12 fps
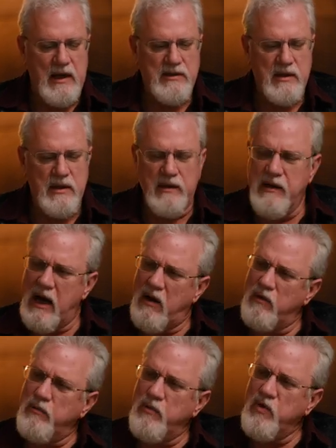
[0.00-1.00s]
Let's
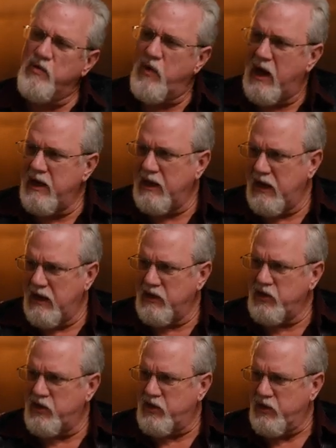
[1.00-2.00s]
now move right
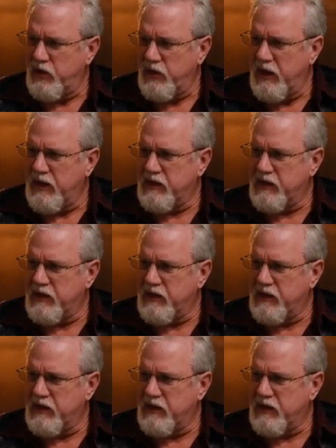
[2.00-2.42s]
into